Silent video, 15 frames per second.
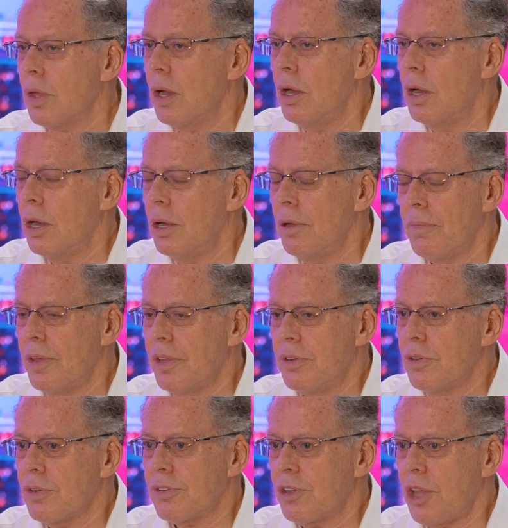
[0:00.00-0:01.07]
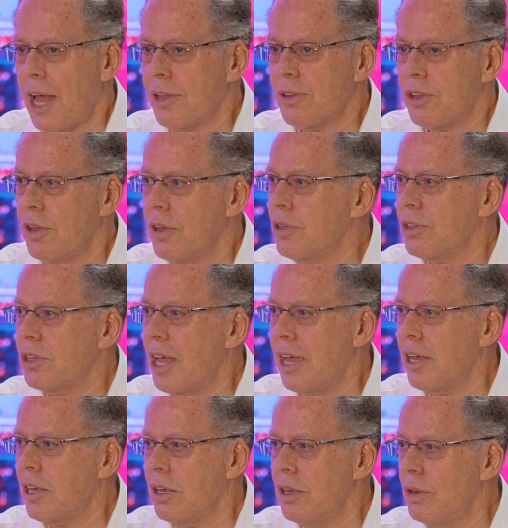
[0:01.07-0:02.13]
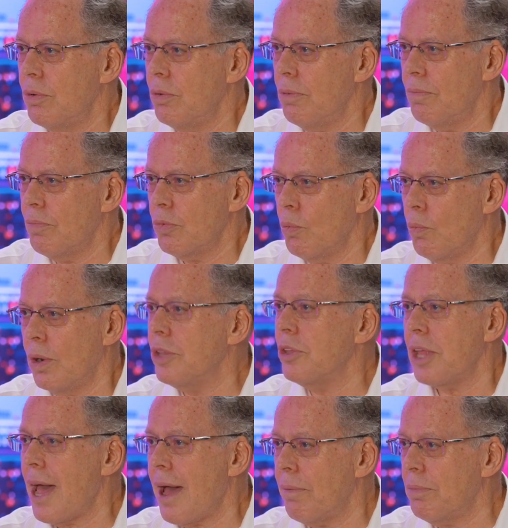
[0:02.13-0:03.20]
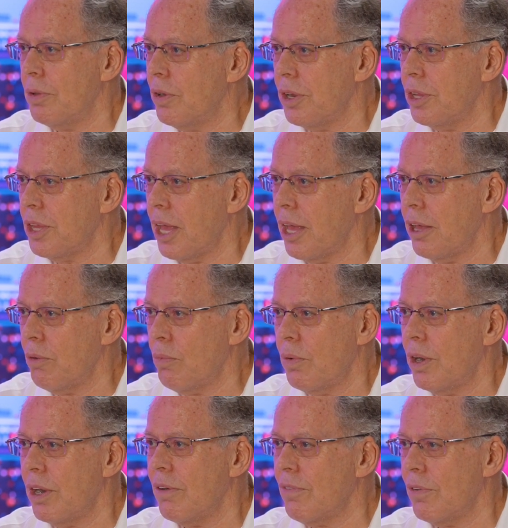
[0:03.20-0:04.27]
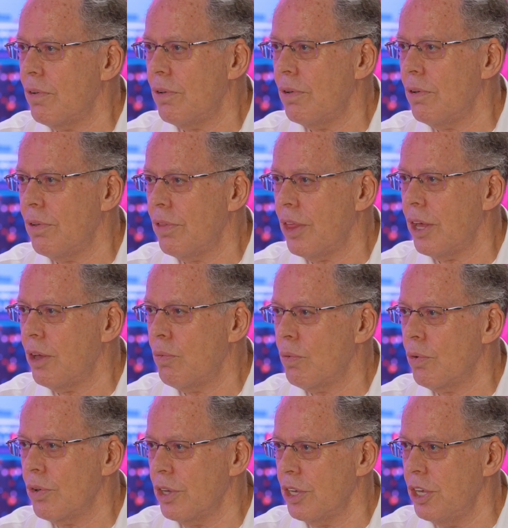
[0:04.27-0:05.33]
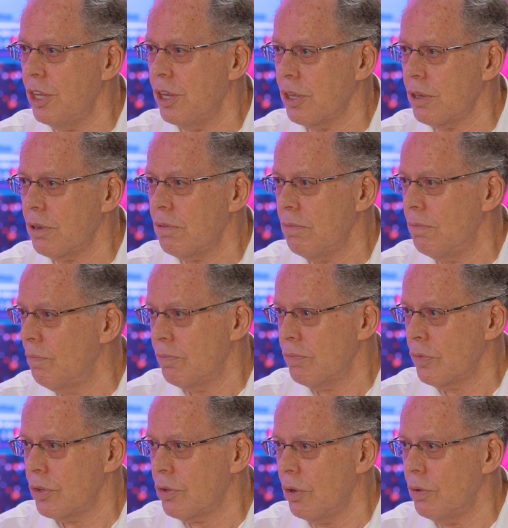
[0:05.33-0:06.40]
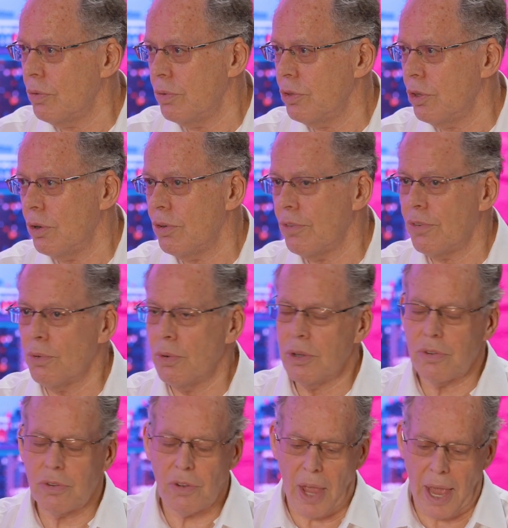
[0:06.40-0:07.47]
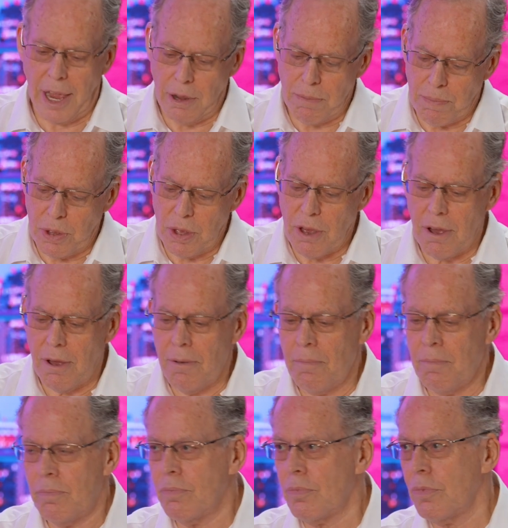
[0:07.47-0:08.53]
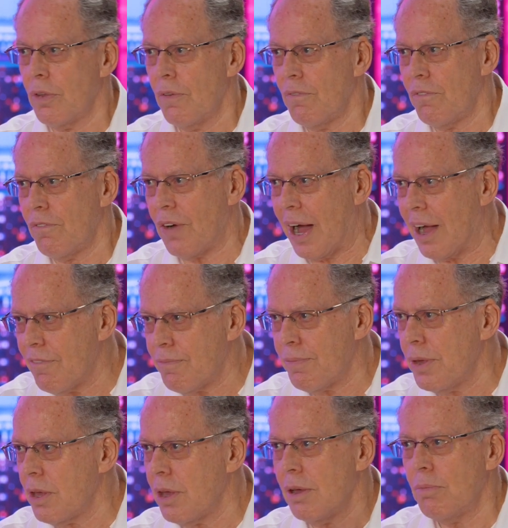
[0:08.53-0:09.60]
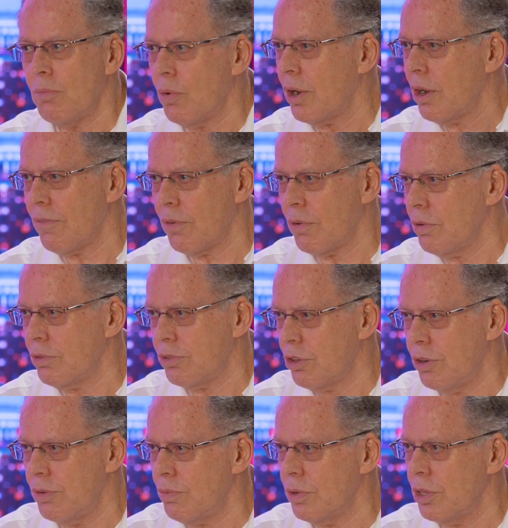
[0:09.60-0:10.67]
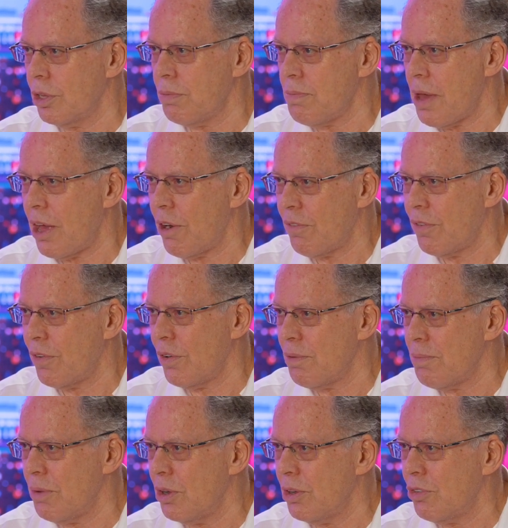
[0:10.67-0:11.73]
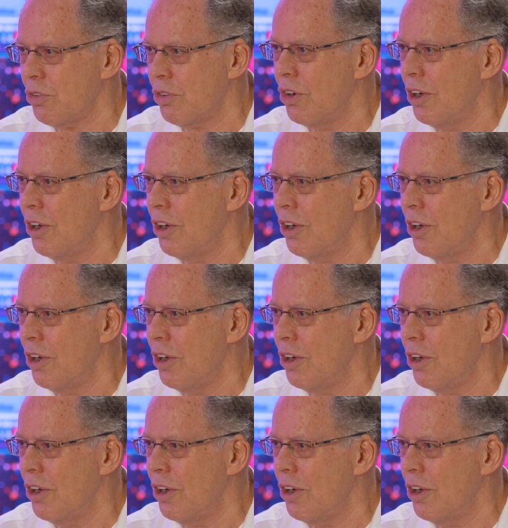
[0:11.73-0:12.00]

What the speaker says: They just had to take it 1 tablet a day whenever they were eating. So, if it was 8 p.m., 5 p.m., whatever, it didn't really matter very much.